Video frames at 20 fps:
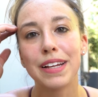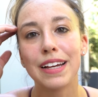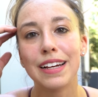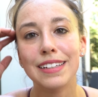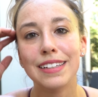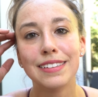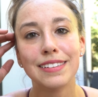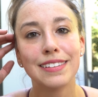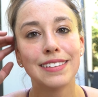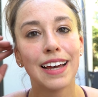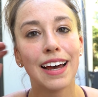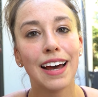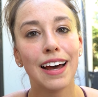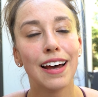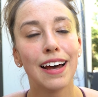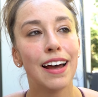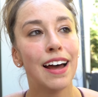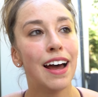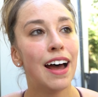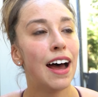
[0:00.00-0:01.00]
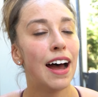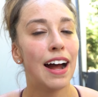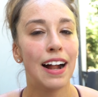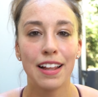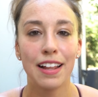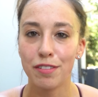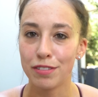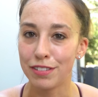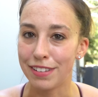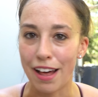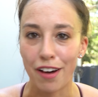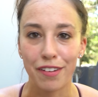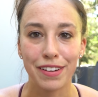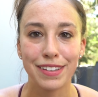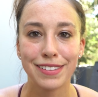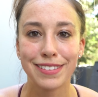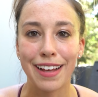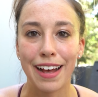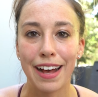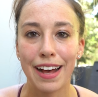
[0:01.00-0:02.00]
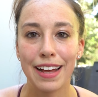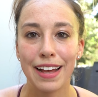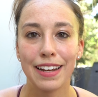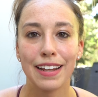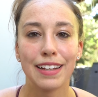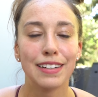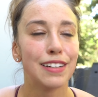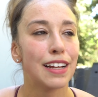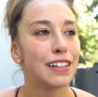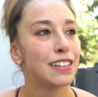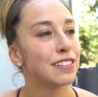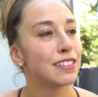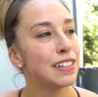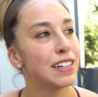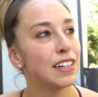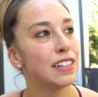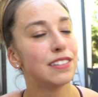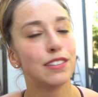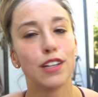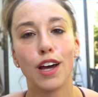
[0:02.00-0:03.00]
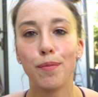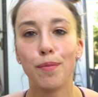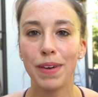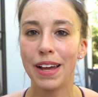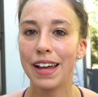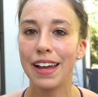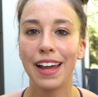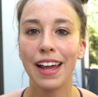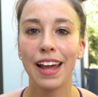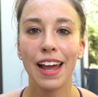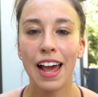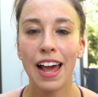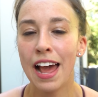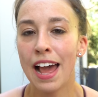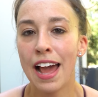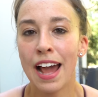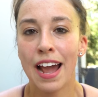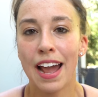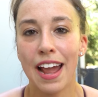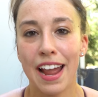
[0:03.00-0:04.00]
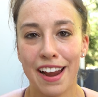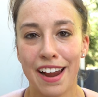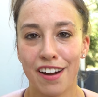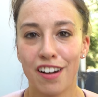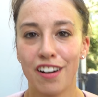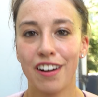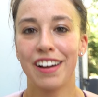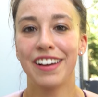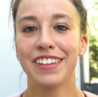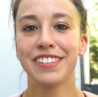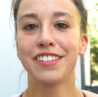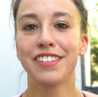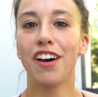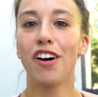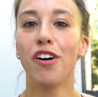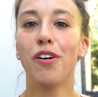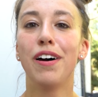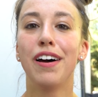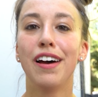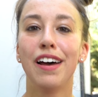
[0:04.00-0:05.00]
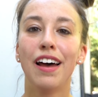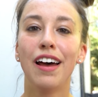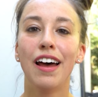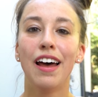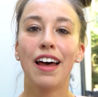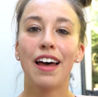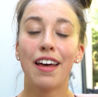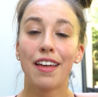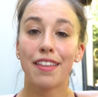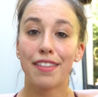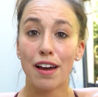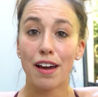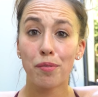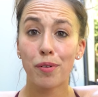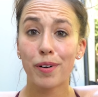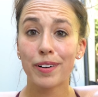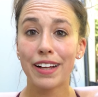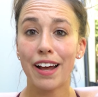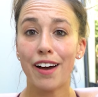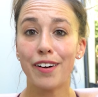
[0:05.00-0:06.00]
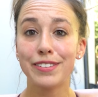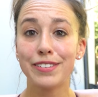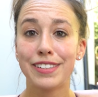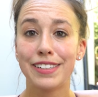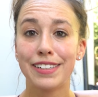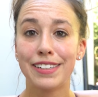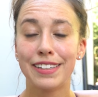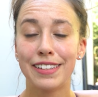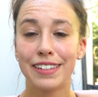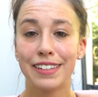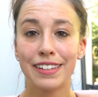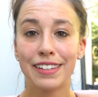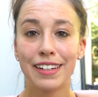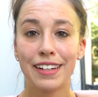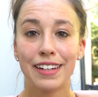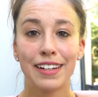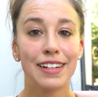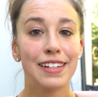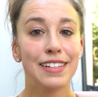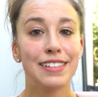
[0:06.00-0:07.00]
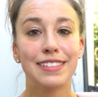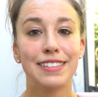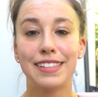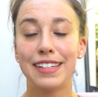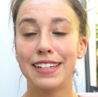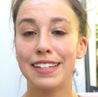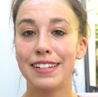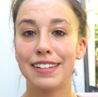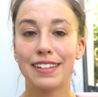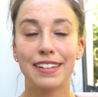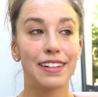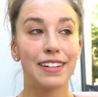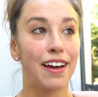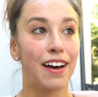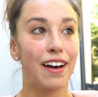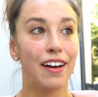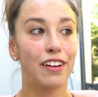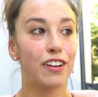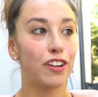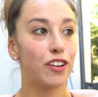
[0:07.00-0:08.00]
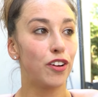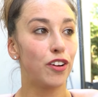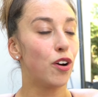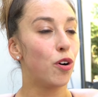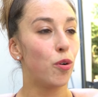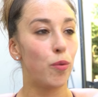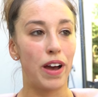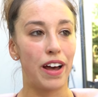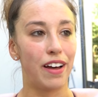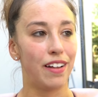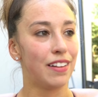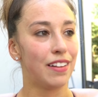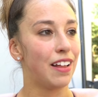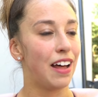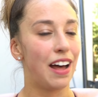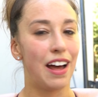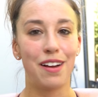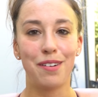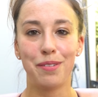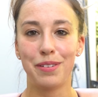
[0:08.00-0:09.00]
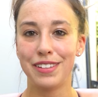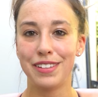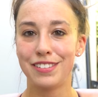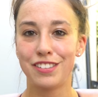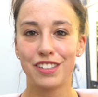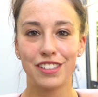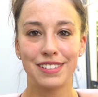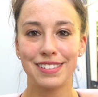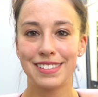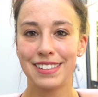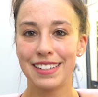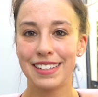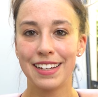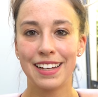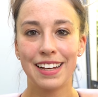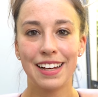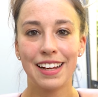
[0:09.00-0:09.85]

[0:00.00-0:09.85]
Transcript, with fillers: because it was loud inside and I just needed some air. So that workout did not go well. I was just